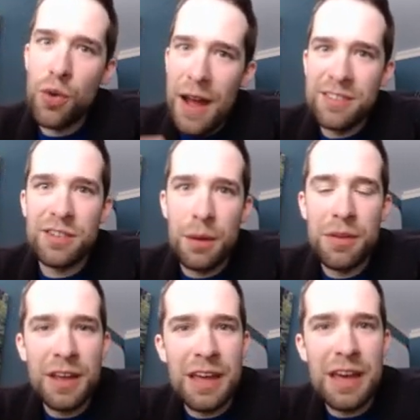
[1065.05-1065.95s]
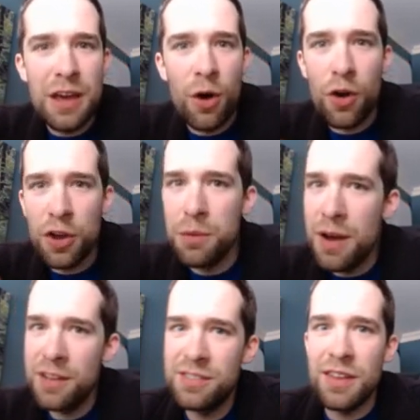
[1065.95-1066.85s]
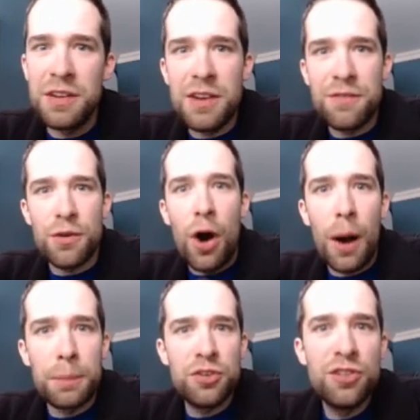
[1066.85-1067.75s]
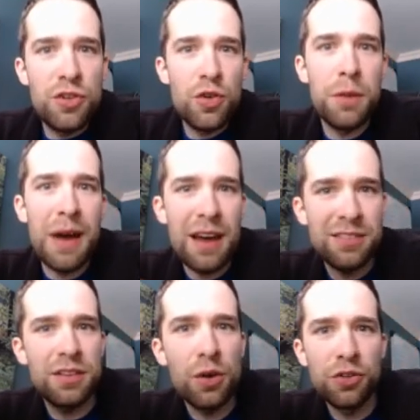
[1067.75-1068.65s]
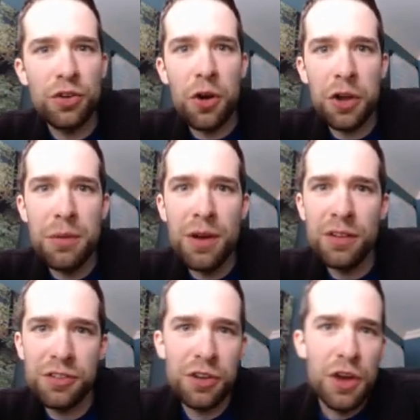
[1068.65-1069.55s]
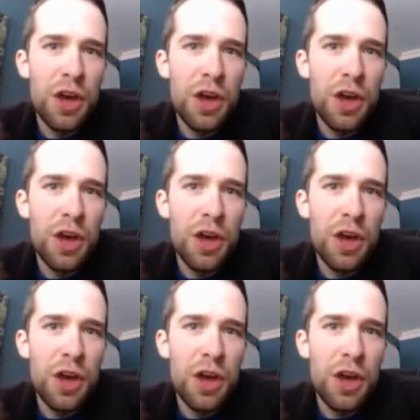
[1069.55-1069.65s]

and some of the key arguments and the different options you can pass to those arguments,